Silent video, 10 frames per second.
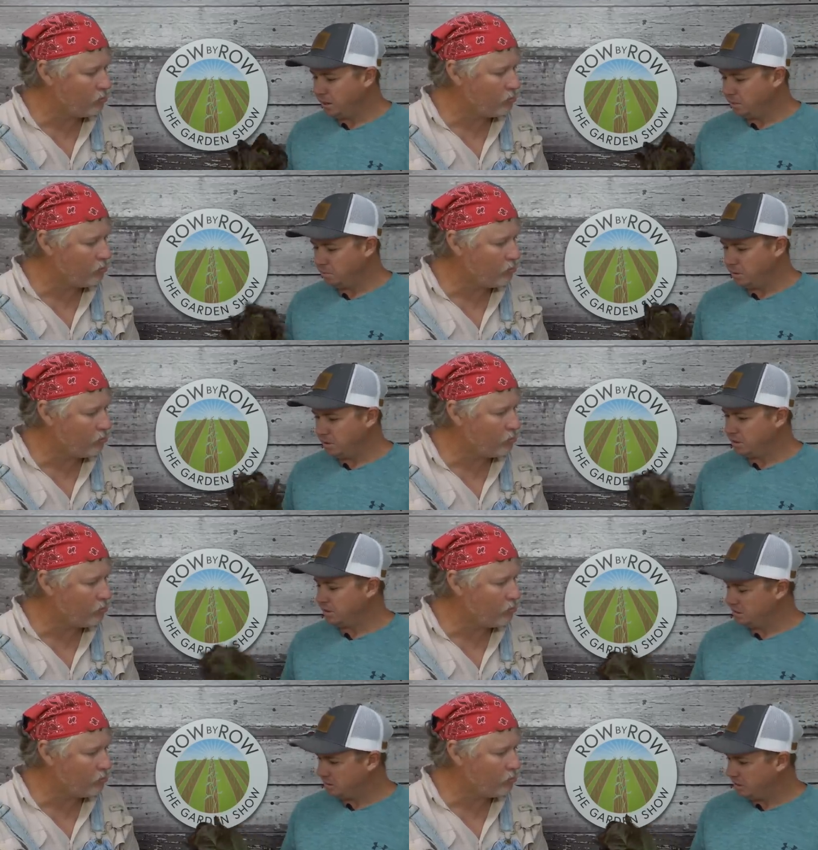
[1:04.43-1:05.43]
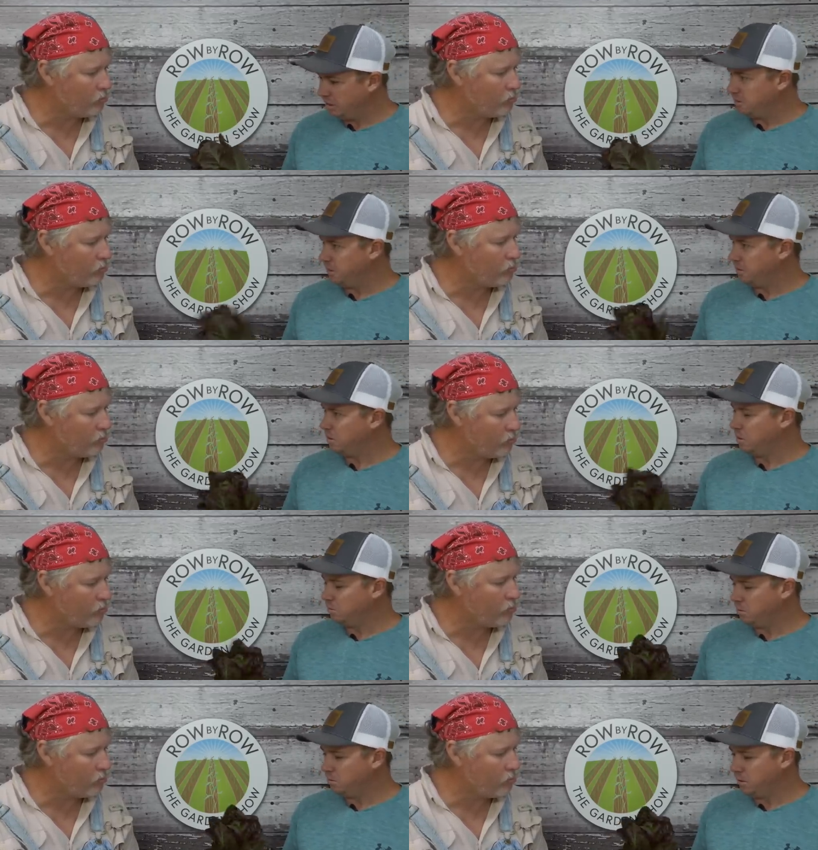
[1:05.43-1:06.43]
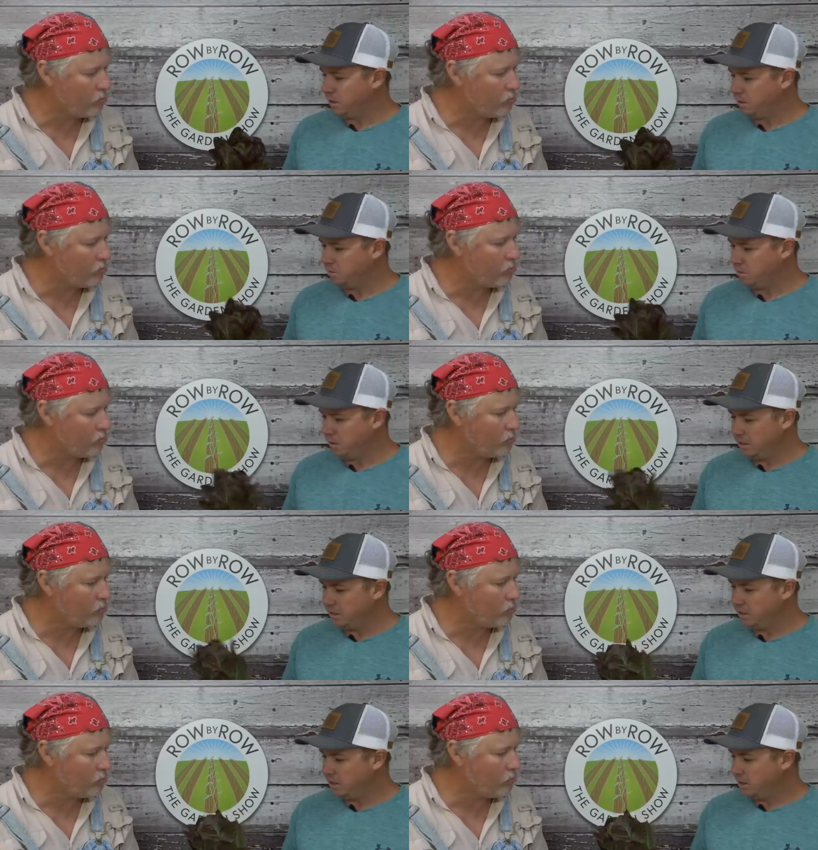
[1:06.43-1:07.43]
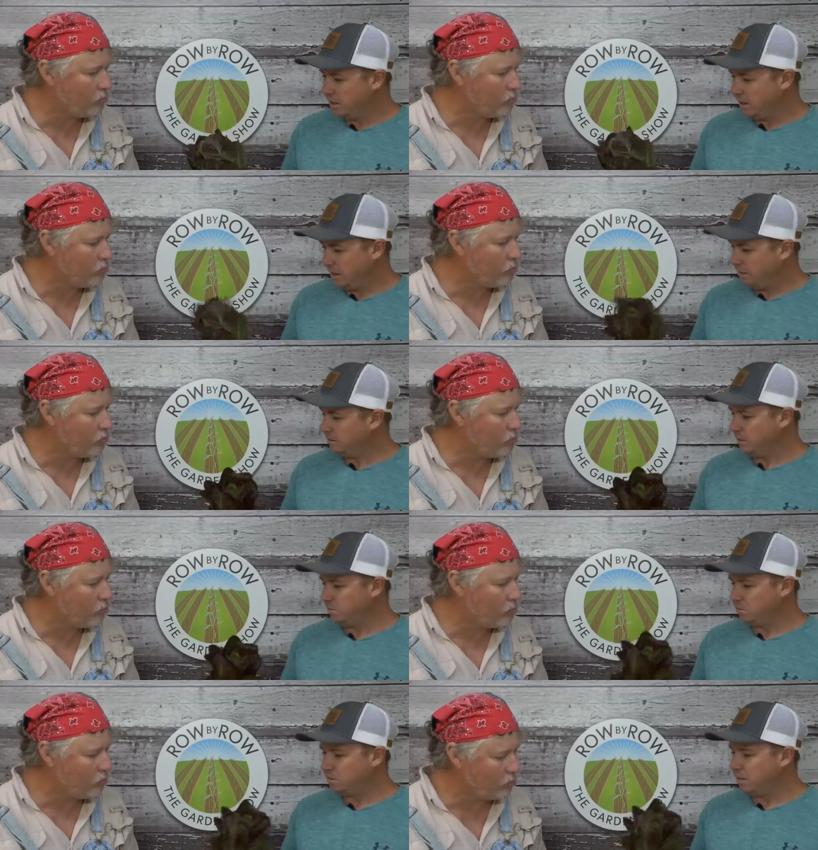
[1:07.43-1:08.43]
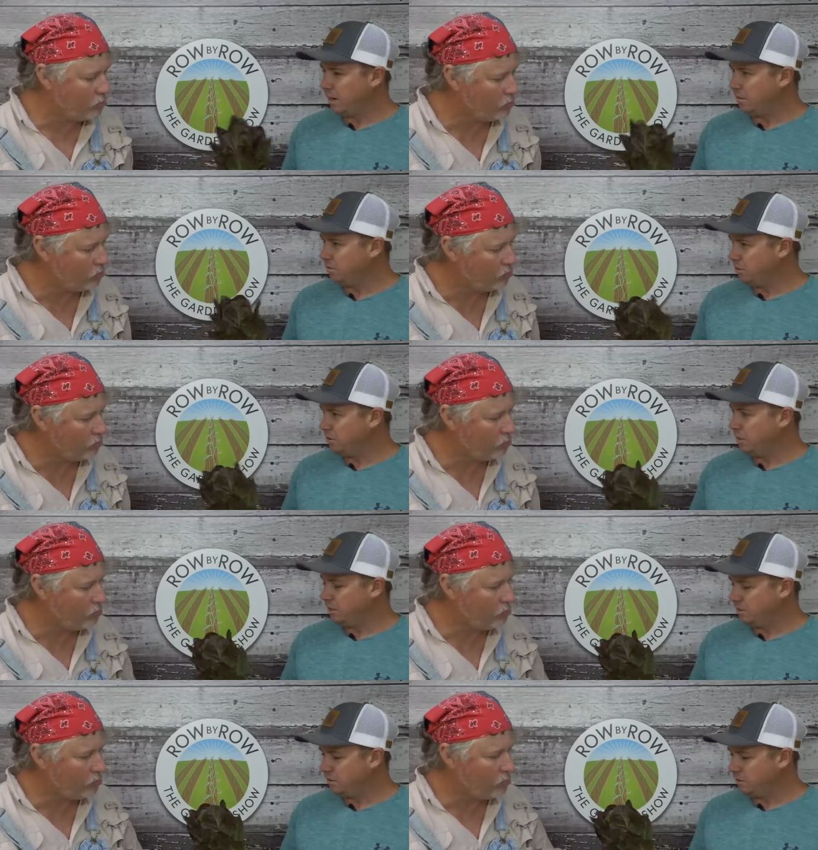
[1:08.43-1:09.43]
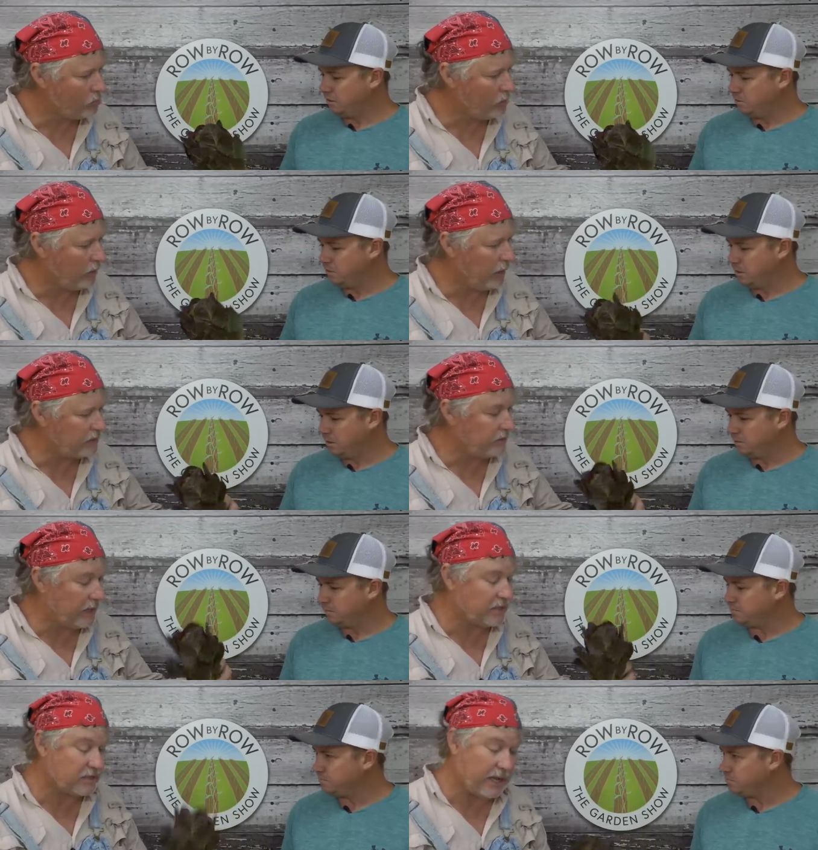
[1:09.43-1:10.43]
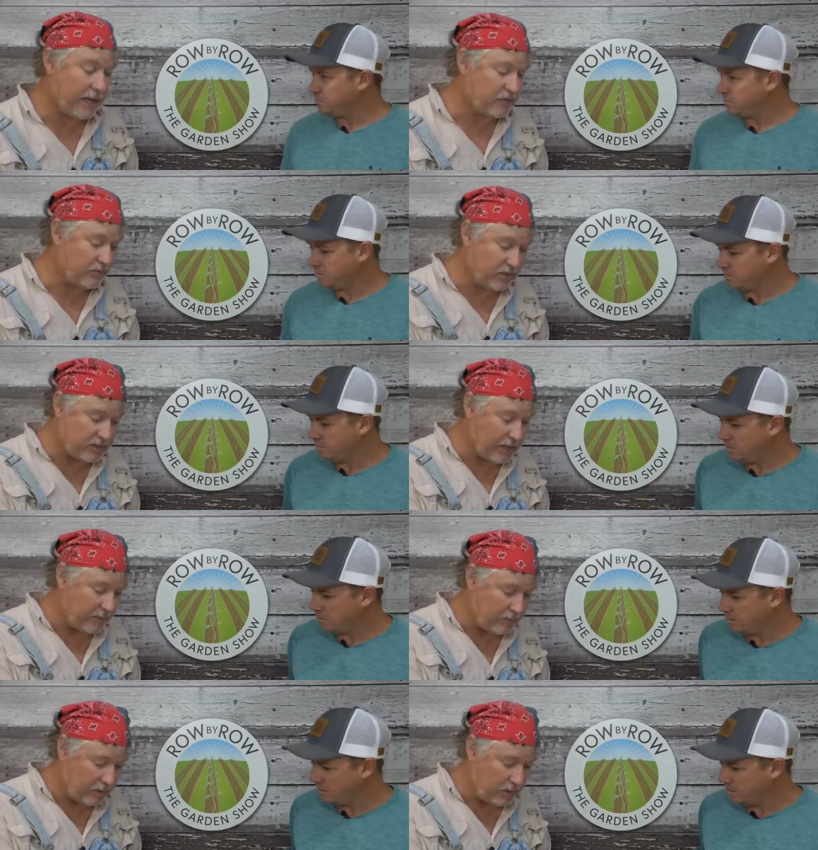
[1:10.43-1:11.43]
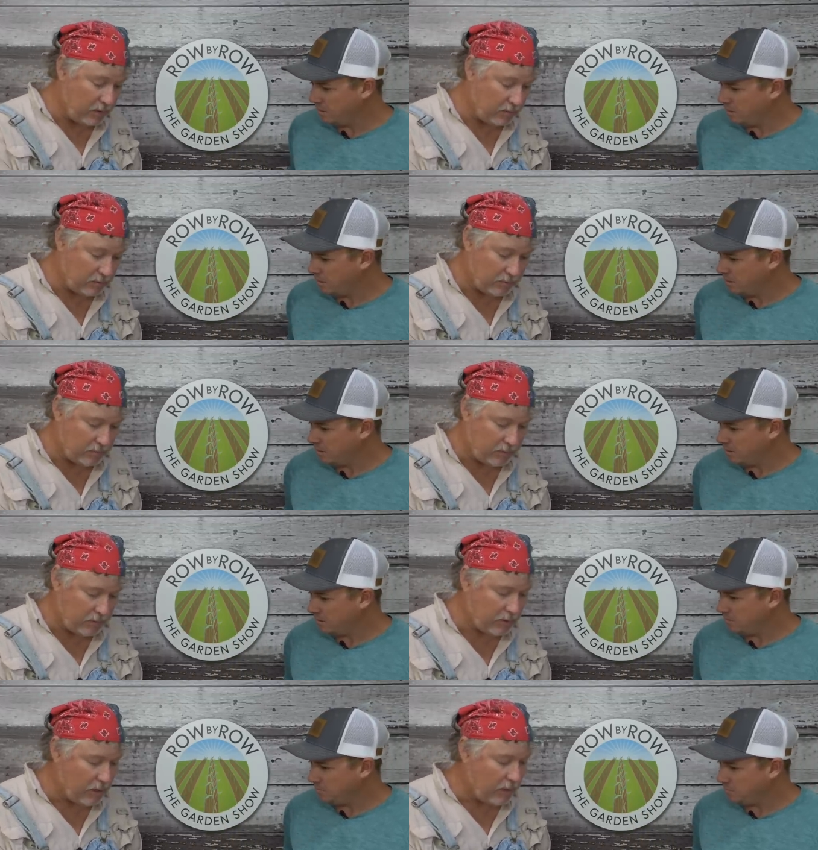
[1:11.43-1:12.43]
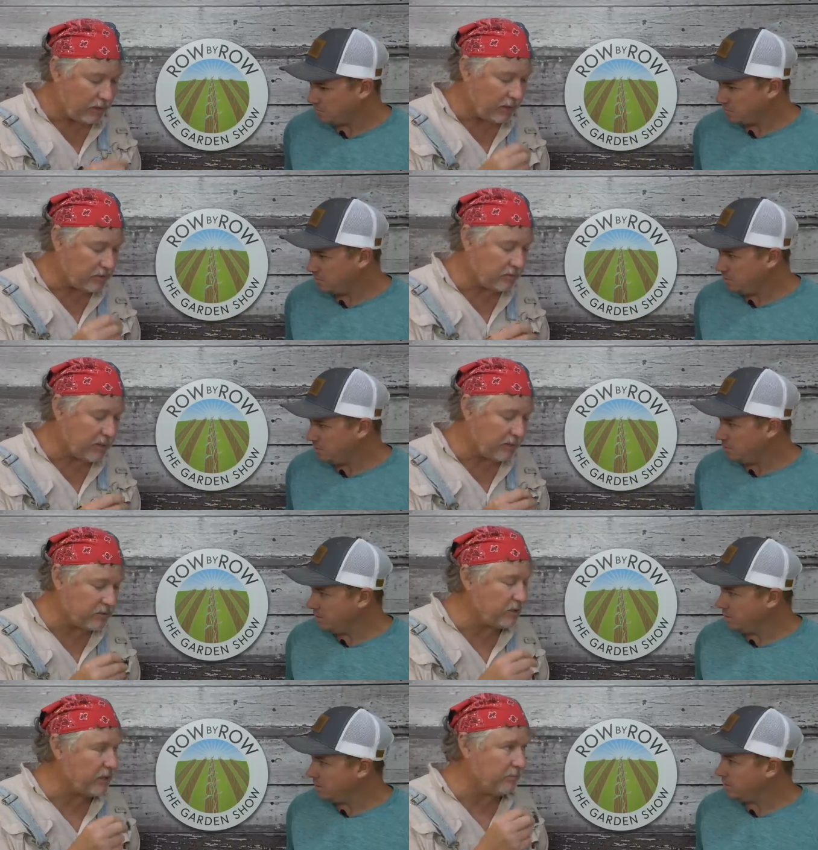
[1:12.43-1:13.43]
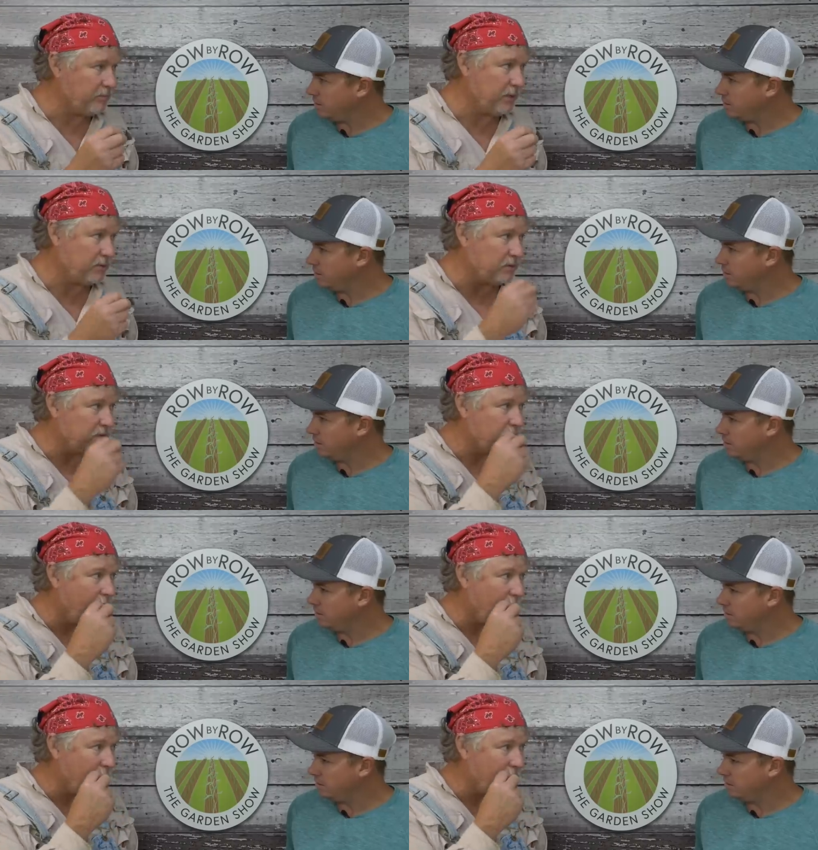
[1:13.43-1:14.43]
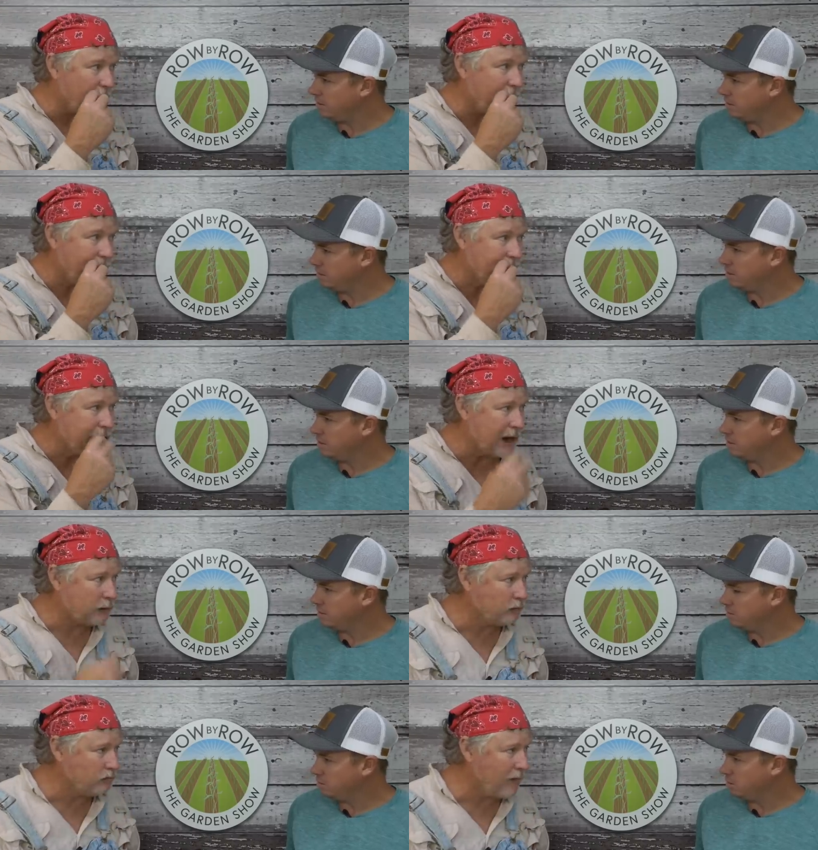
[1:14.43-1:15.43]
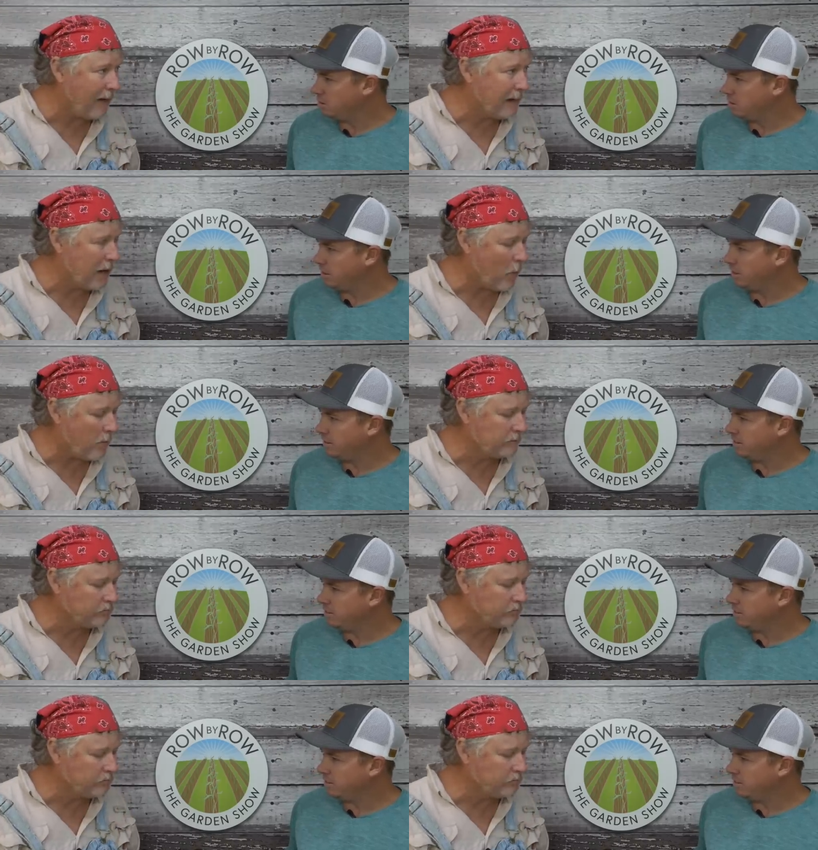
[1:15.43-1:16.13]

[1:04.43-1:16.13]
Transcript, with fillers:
Speaker 1: better. But considering what we dealt with, I was able to salvage a decent little. Uh, well,
Speaker 2: that's nice for this time of the year. Now sometimes they'll get bitter in this hot weather. What you think?